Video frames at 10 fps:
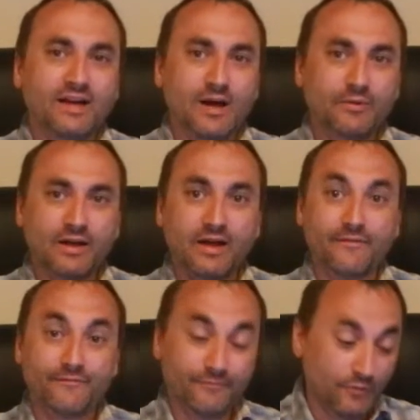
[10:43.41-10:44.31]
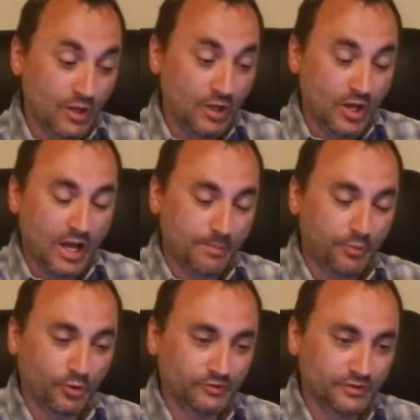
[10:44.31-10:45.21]
I
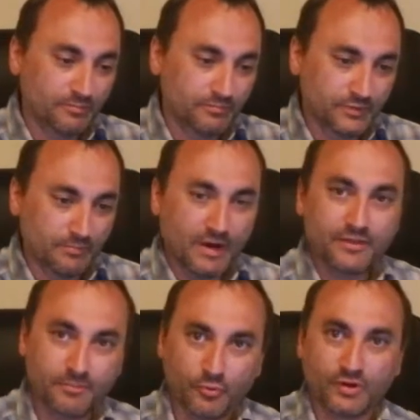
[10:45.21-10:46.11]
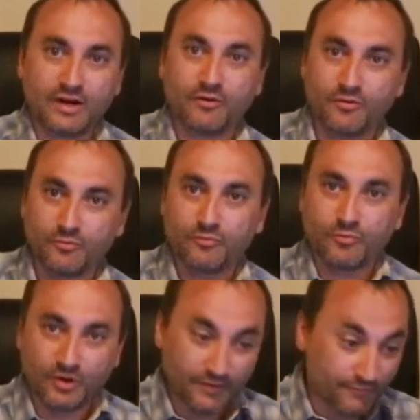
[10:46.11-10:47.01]
pulled the motherboard out
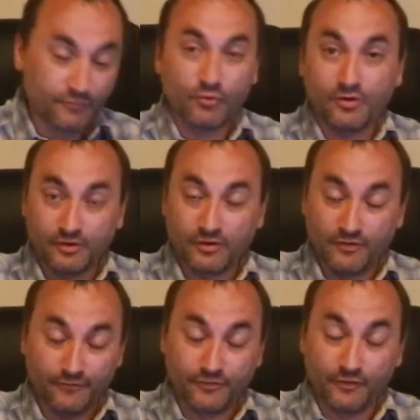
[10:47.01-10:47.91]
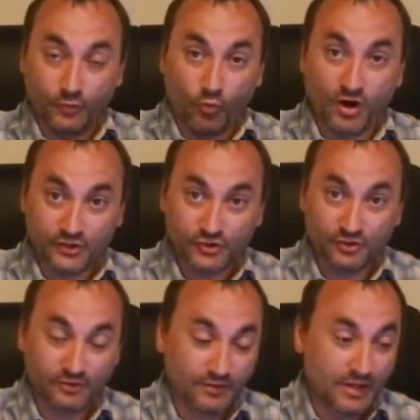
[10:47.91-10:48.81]
of the
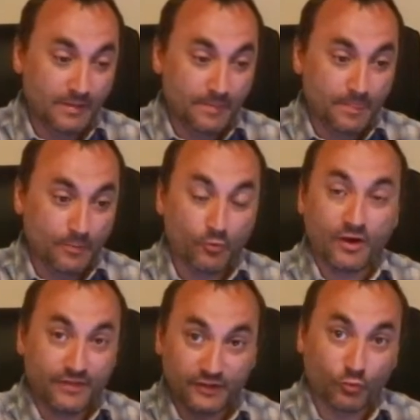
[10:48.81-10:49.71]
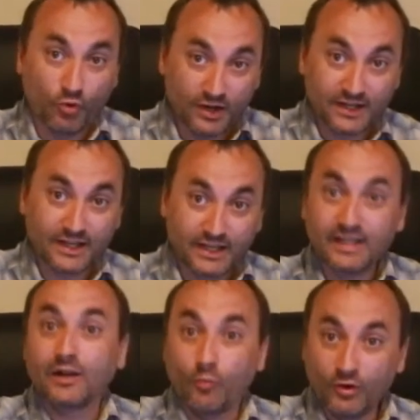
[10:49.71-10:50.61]
washer, where I think the water got in
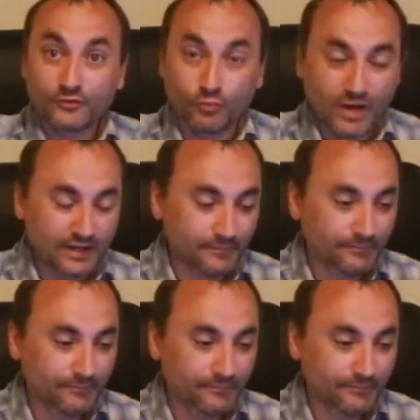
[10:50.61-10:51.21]
and it was wet.